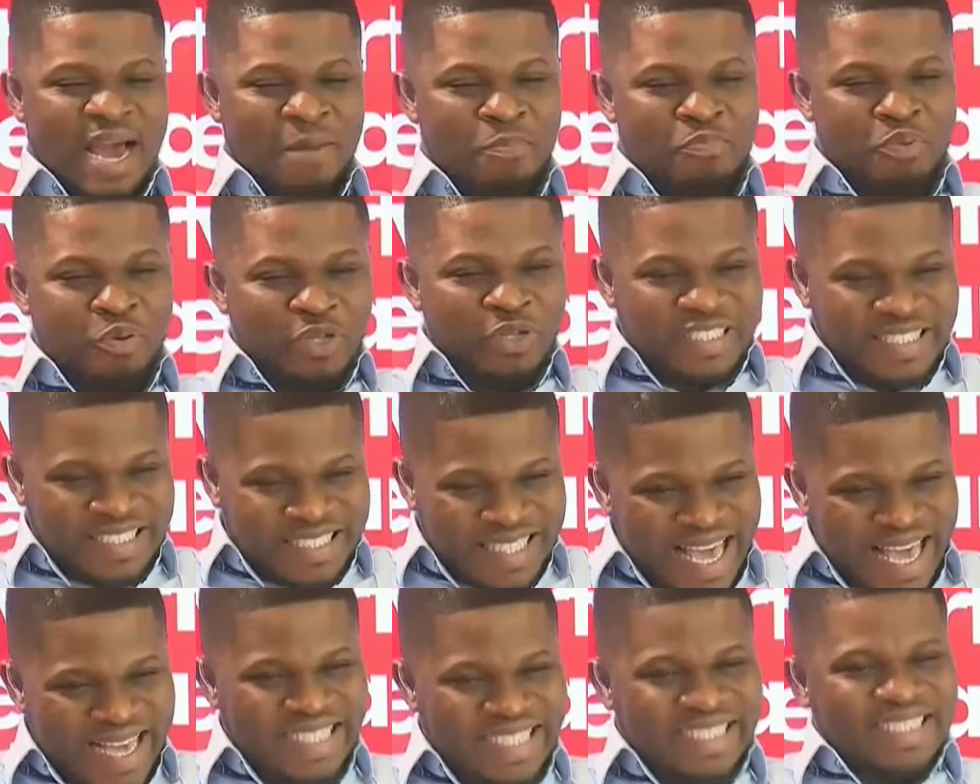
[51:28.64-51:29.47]
they are
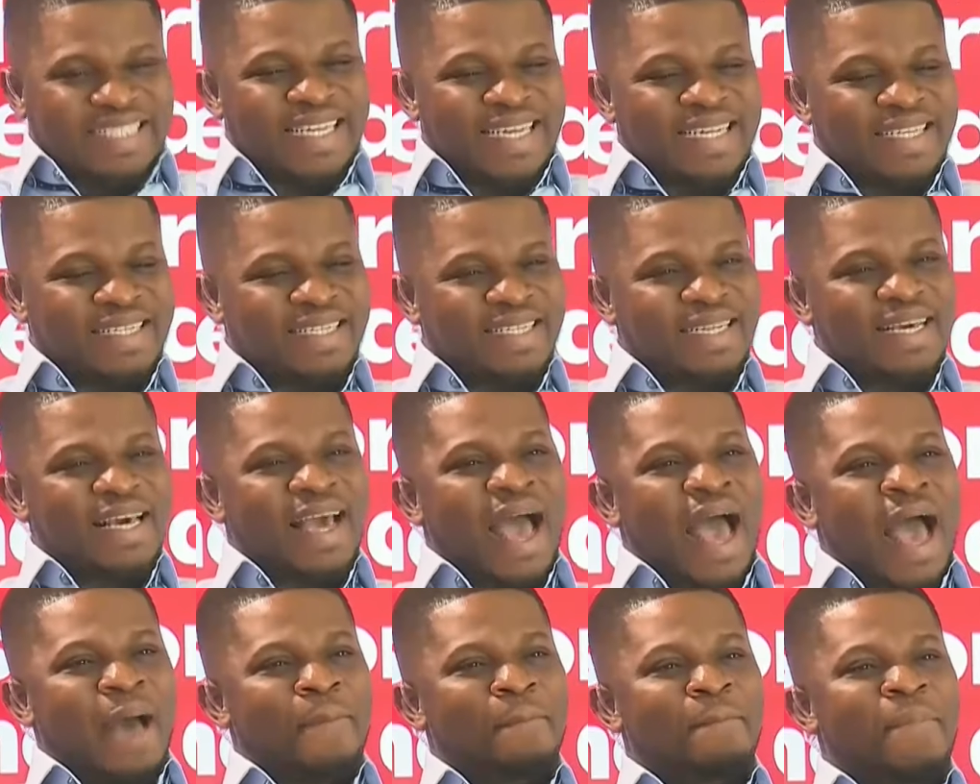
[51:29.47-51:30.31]
protecting
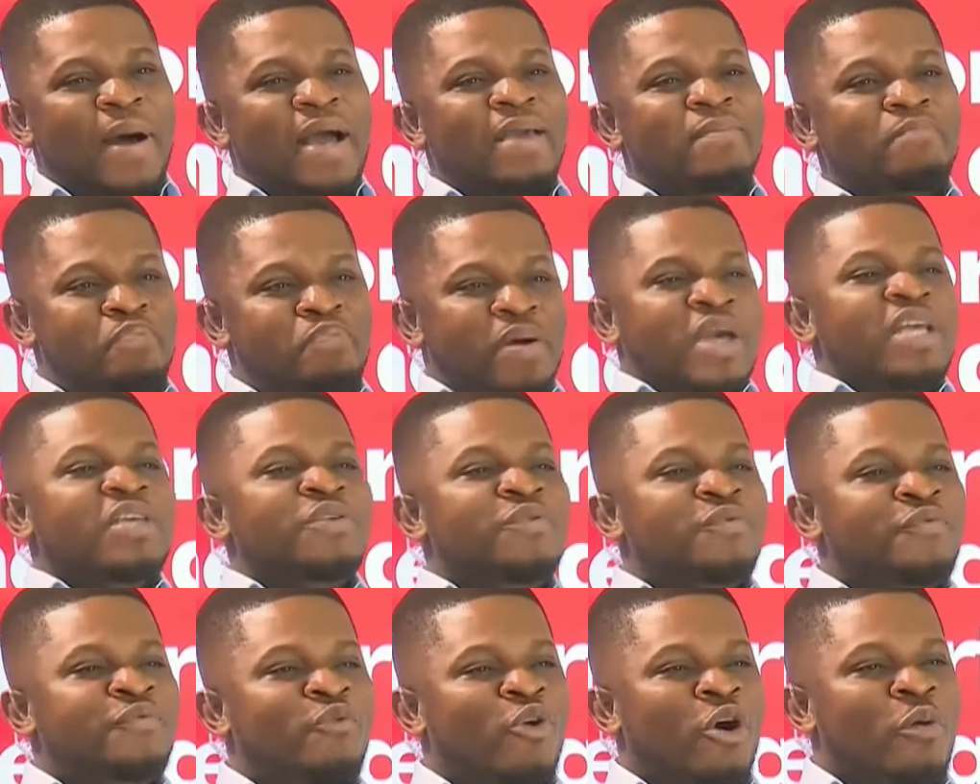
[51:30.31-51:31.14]
a buying
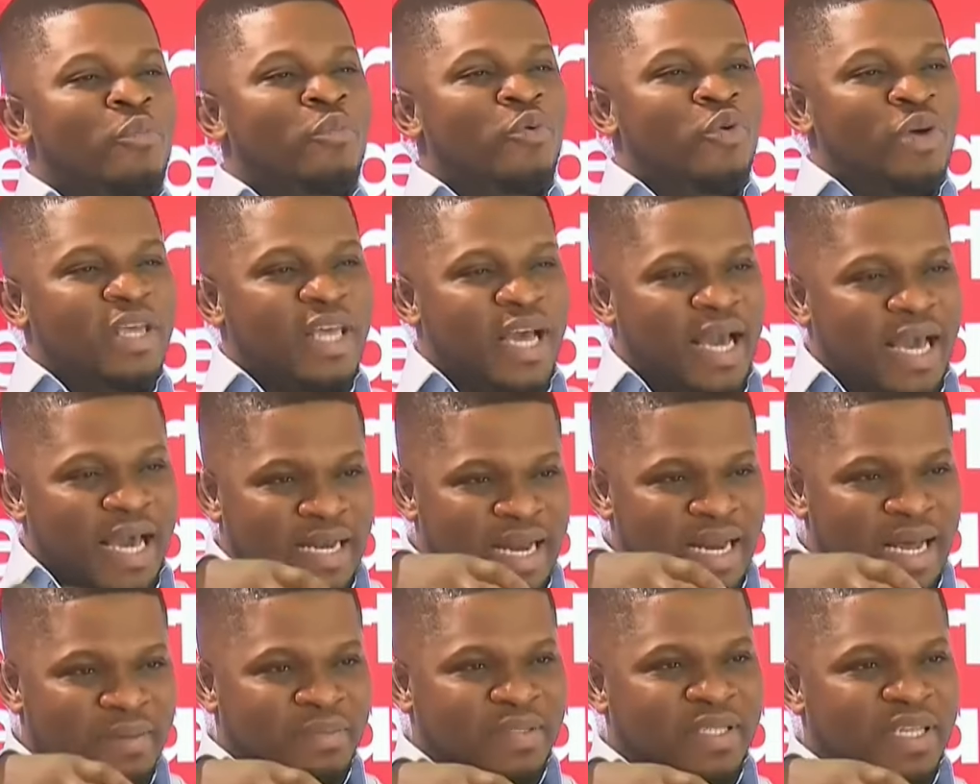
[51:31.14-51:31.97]
penny for more
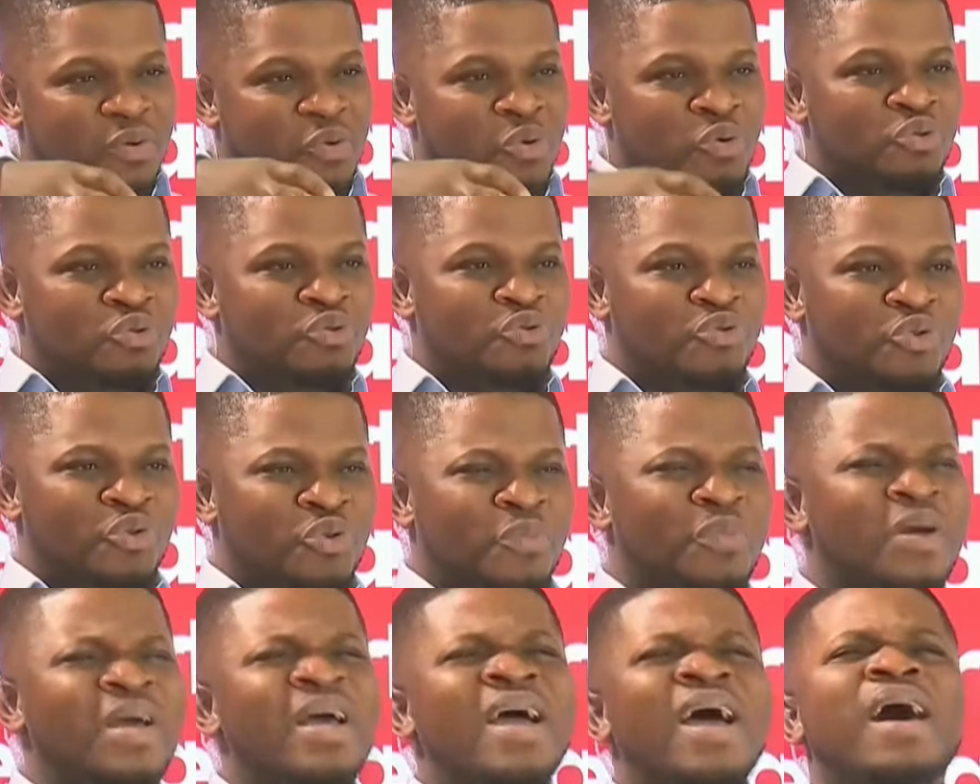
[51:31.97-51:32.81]
galamsey will
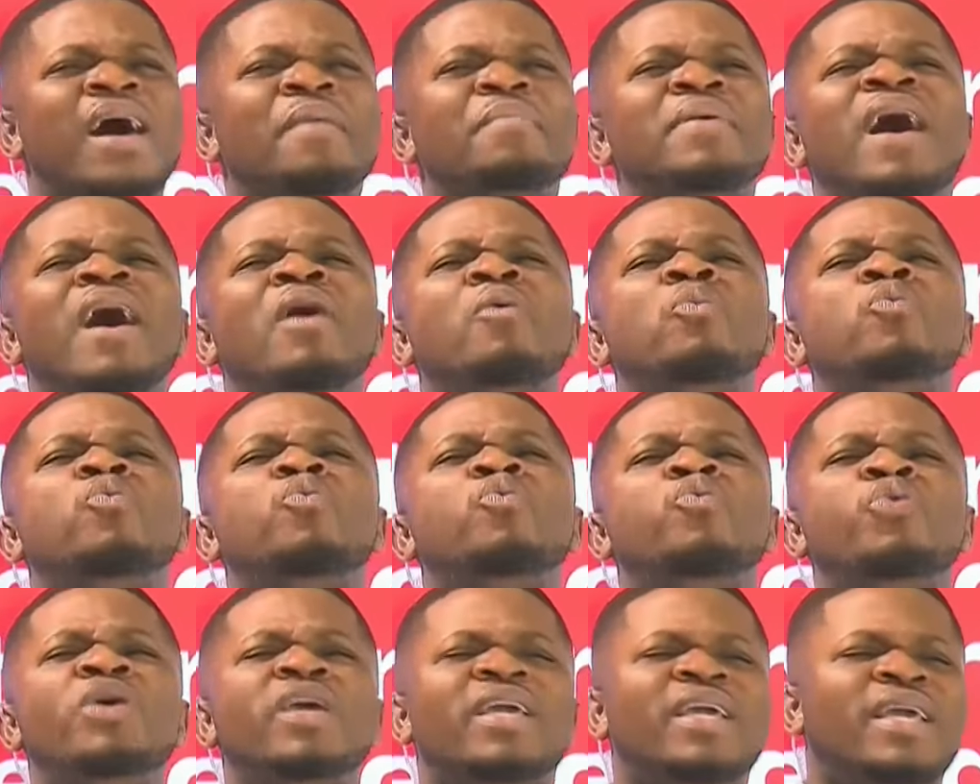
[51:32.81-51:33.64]
assume. I mean, how
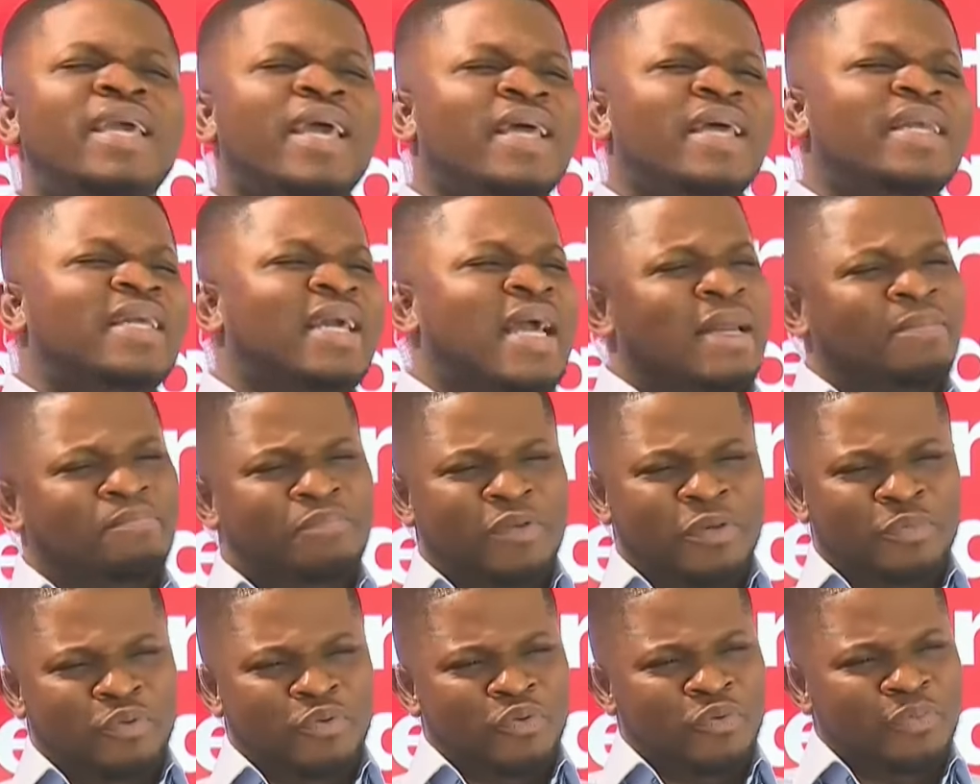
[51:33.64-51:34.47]
wicked can
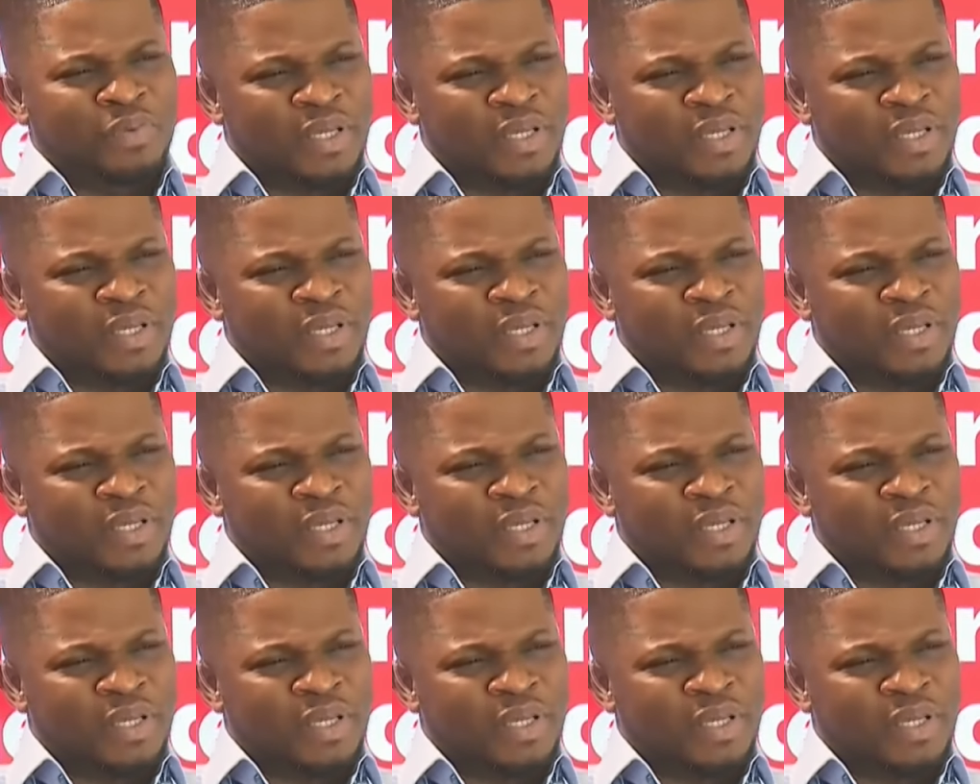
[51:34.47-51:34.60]
people be?